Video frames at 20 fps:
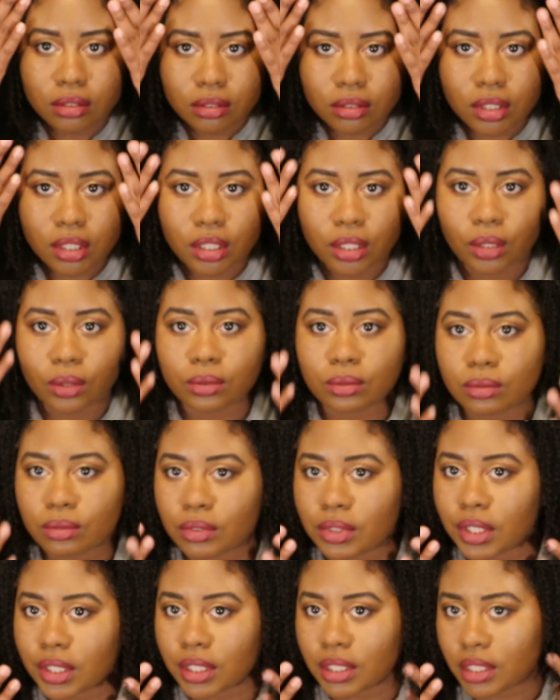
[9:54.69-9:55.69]
you know,
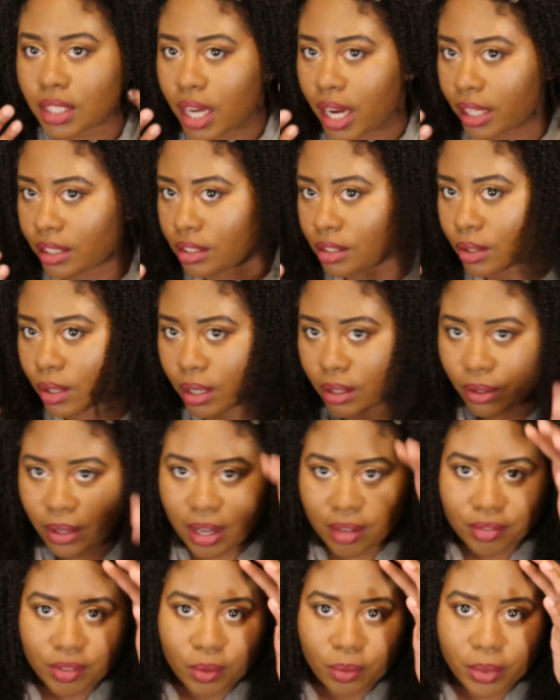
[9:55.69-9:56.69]
to the side, so I don't
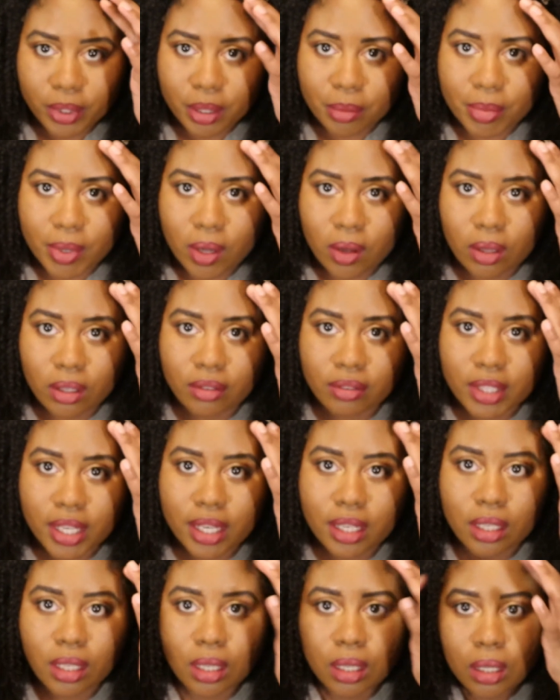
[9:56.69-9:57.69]
have to worry about all of
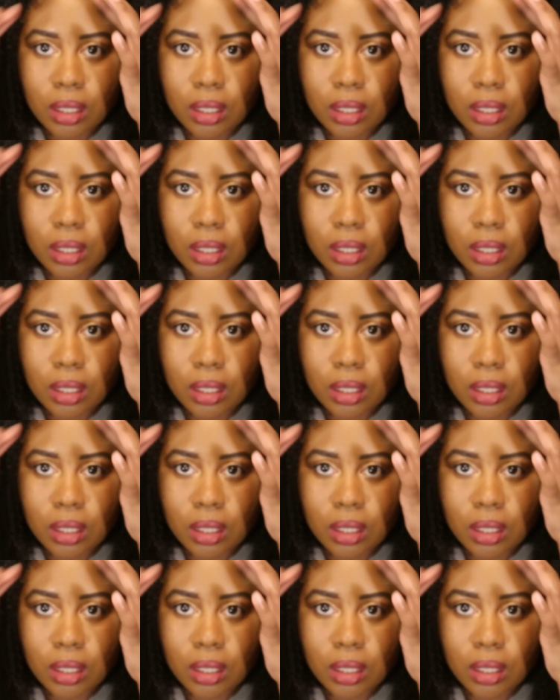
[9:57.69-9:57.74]
that.